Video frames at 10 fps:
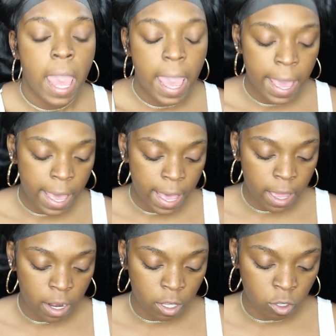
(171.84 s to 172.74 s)

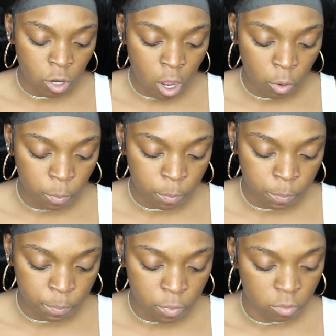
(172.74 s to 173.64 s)
And, you know,
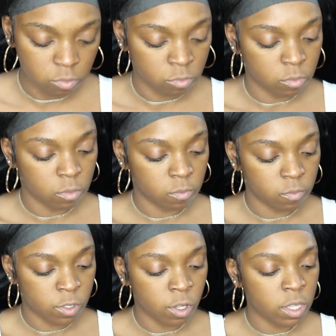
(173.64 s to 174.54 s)

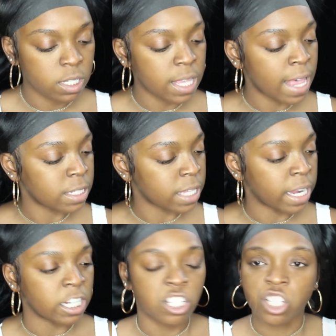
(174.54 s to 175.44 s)
so this has
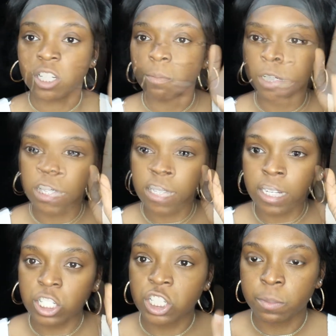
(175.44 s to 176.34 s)
like a shimmer. It's
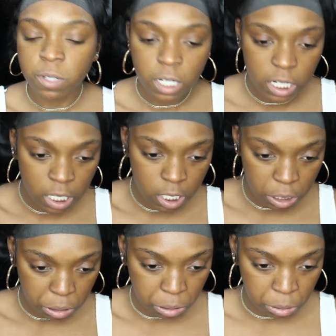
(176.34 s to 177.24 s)
like a shimmer in it.
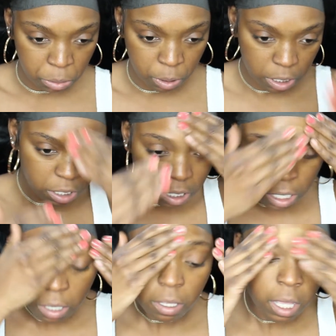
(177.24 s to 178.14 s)

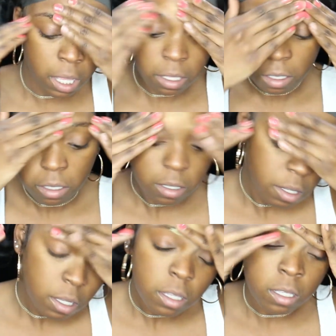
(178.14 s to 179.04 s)
Okay.
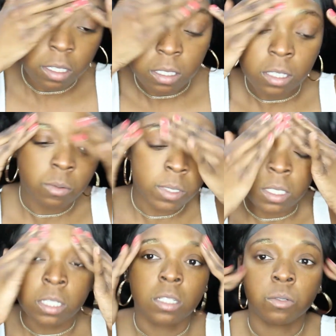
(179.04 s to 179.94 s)
Let's see
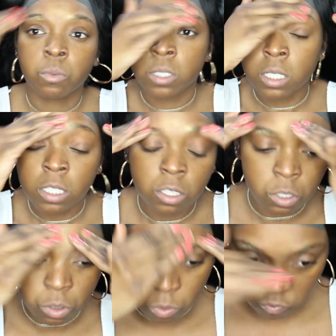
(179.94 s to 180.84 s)
what this
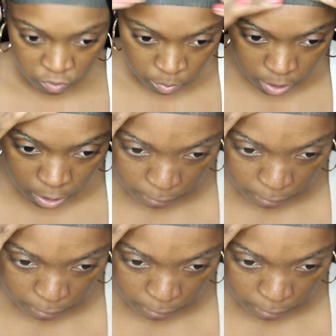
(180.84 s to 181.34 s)
do for me.